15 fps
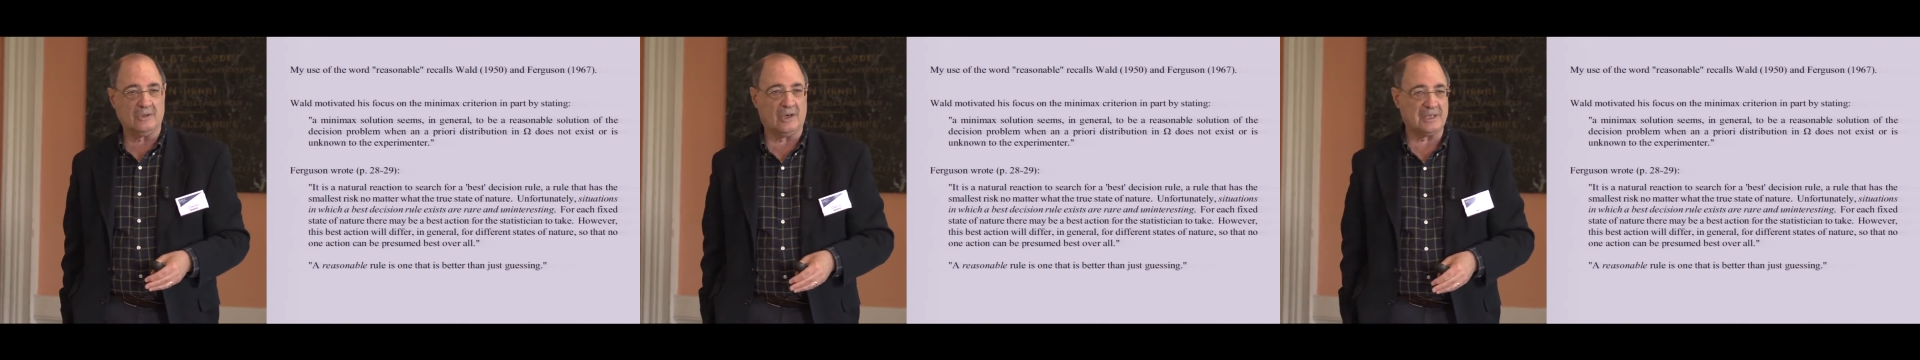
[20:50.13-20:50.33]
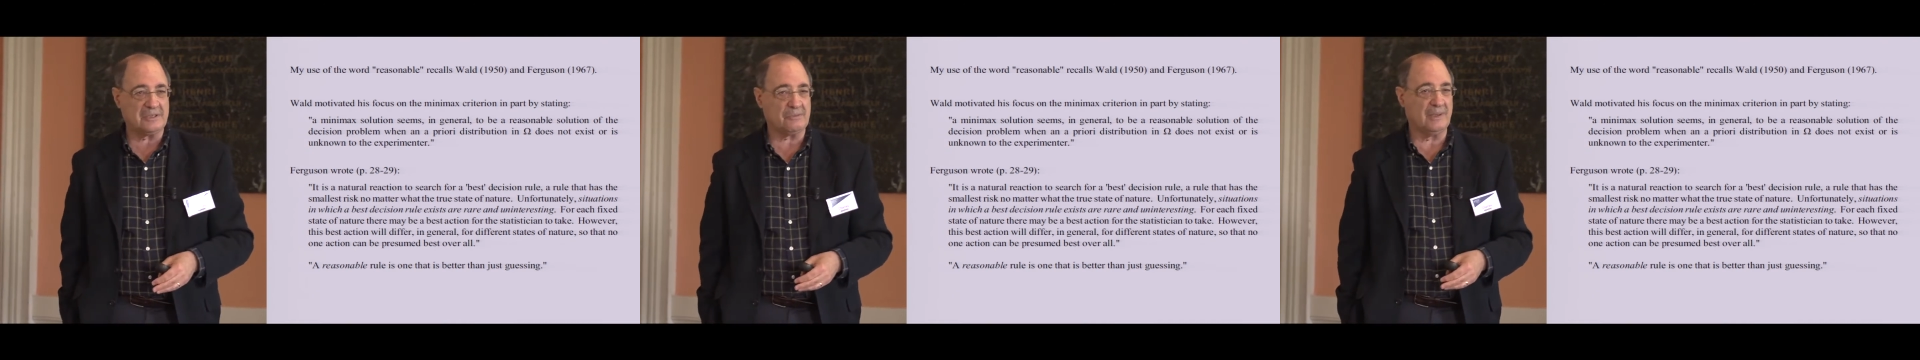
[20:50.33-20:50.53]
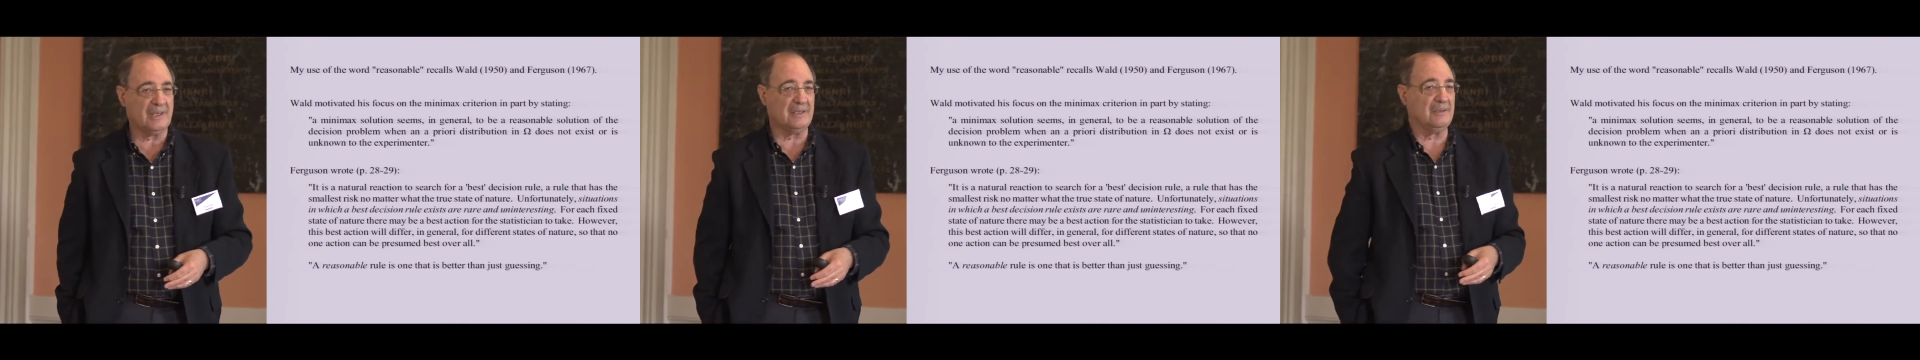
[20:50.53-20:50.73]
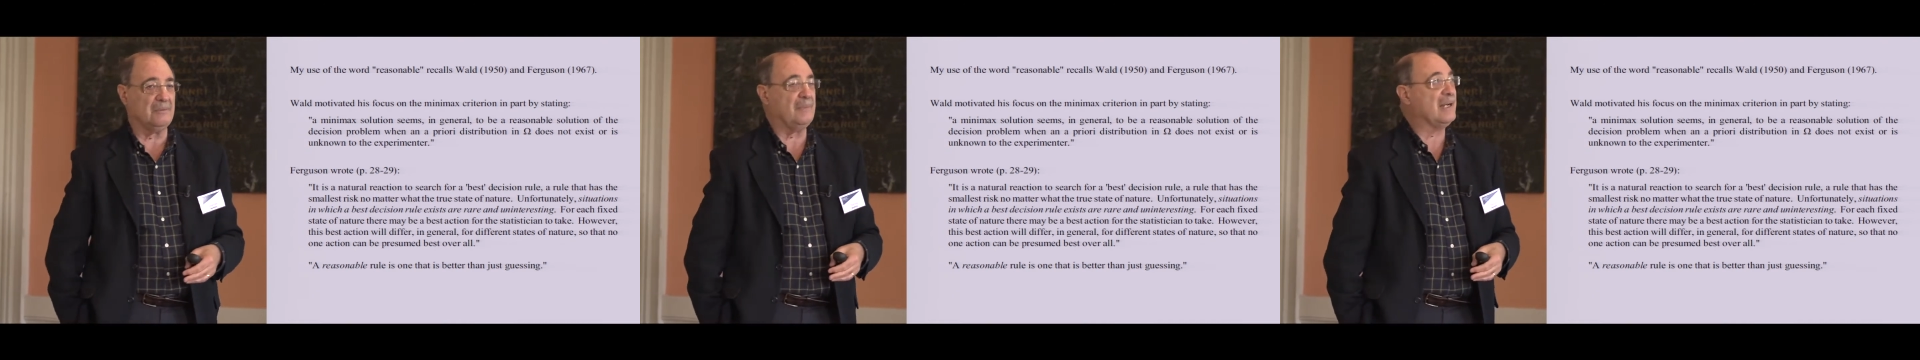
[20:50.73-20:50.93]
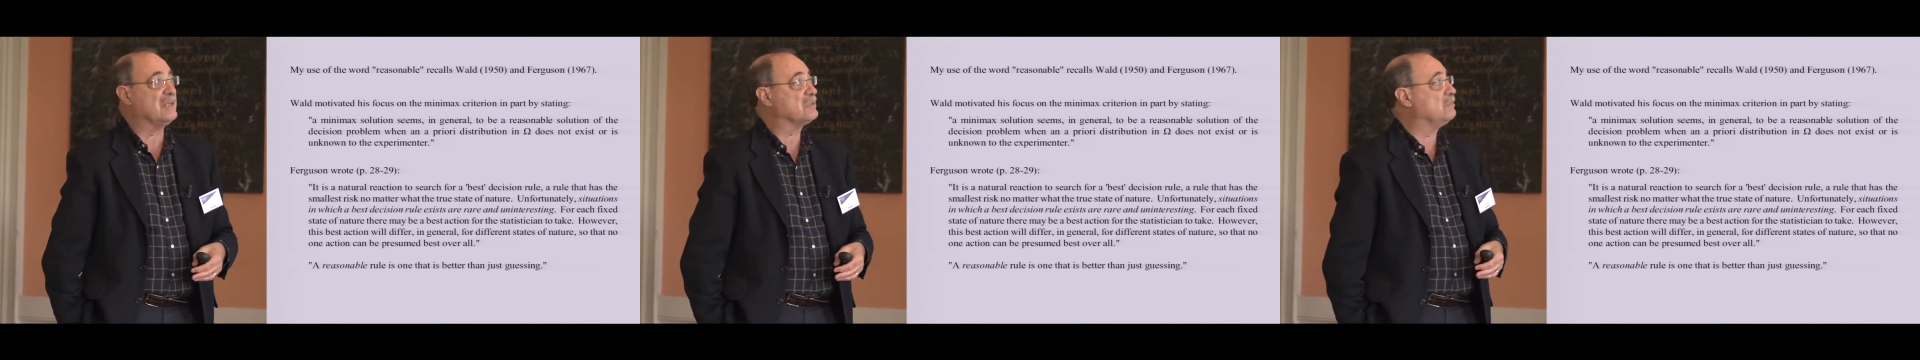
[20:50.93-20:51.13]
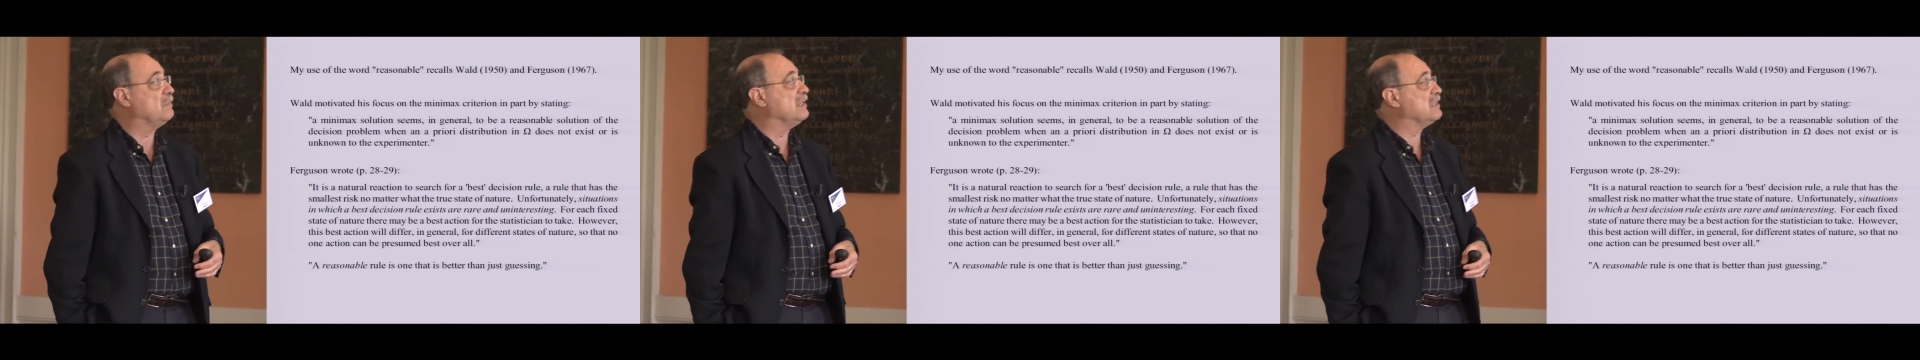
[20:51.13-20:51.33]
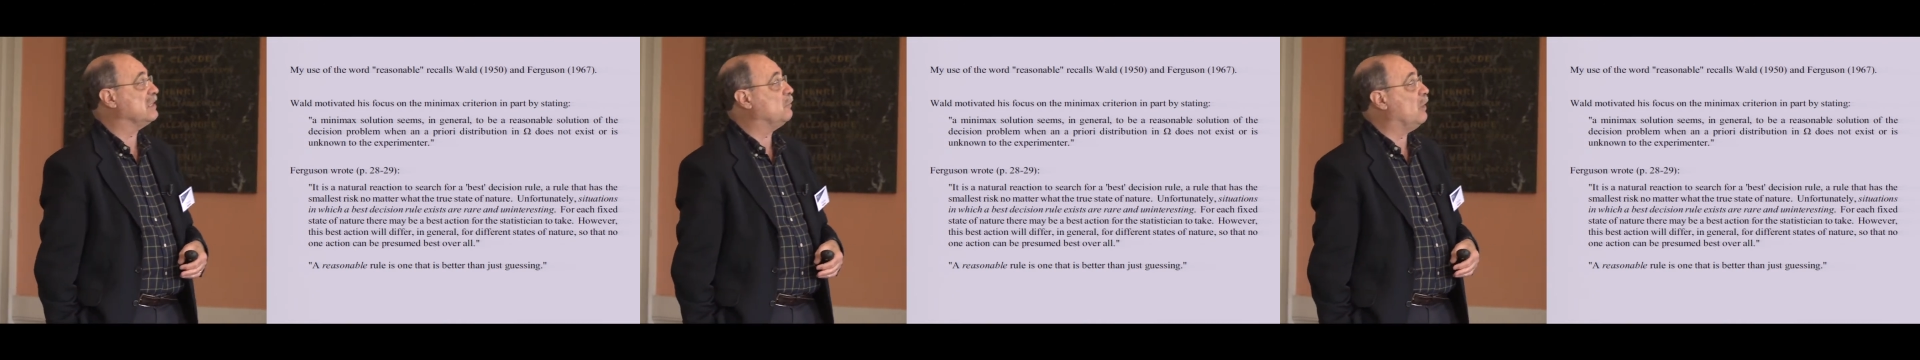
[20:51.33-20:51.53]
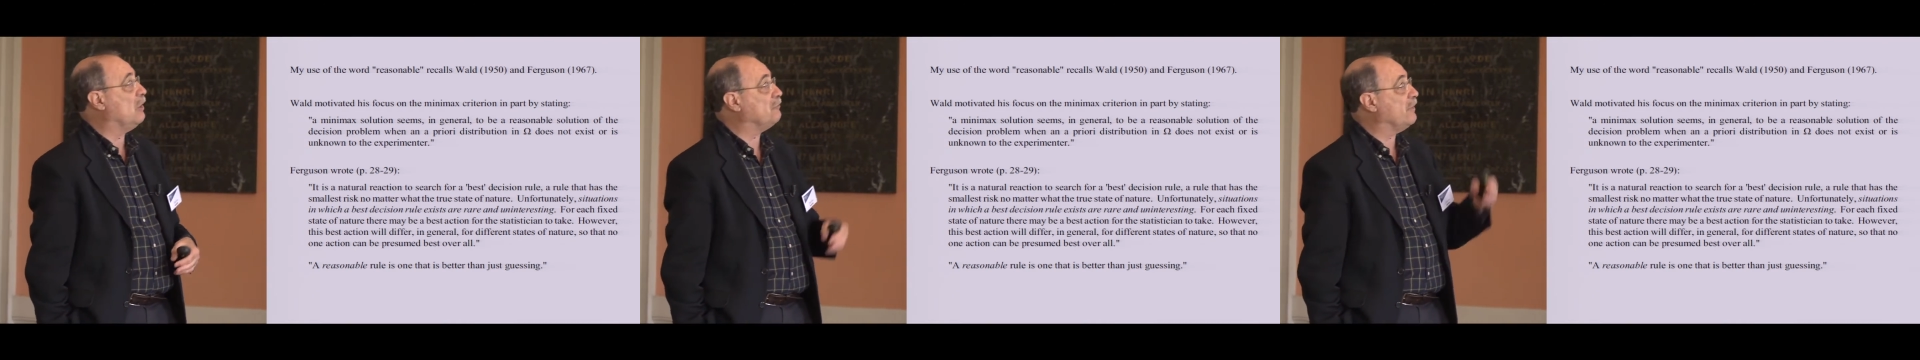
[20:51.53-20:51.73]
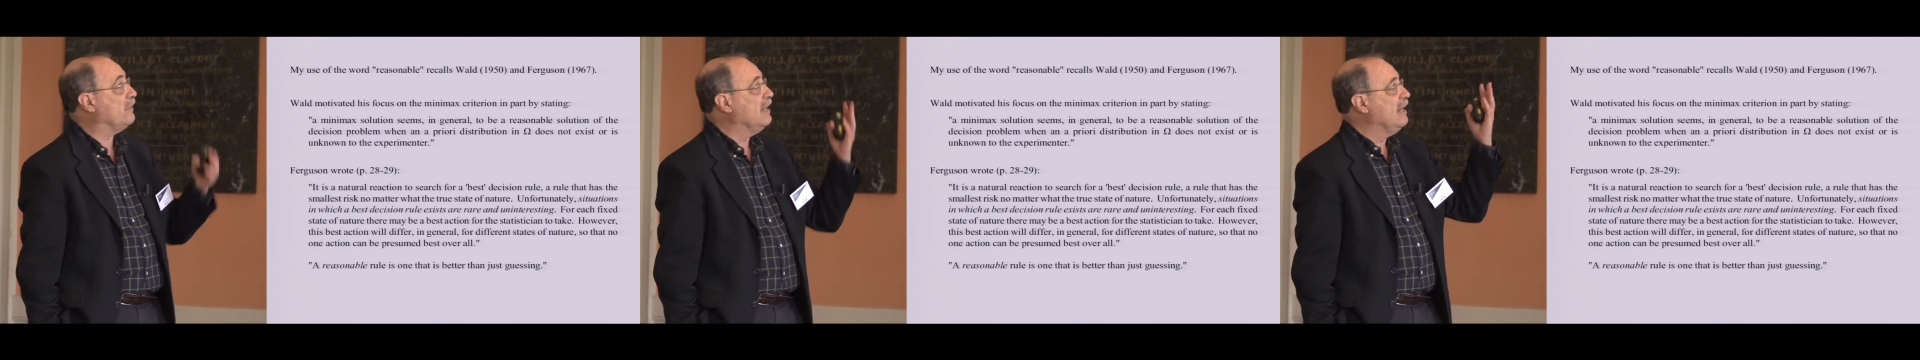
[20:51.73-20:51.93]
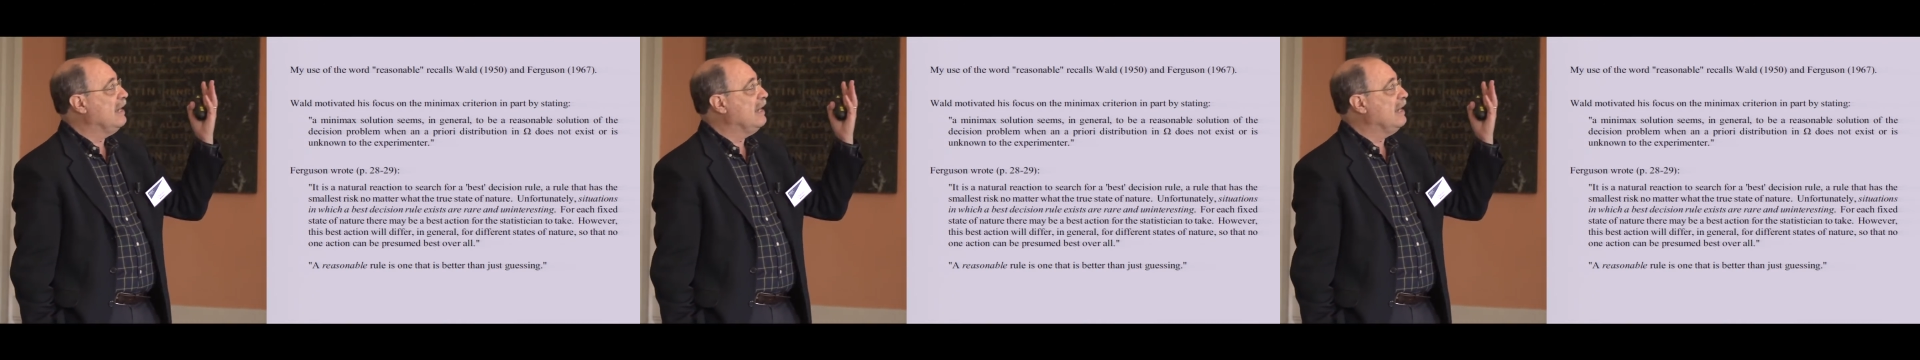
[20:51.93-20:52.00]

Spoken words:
loss rather than maximizing welfare.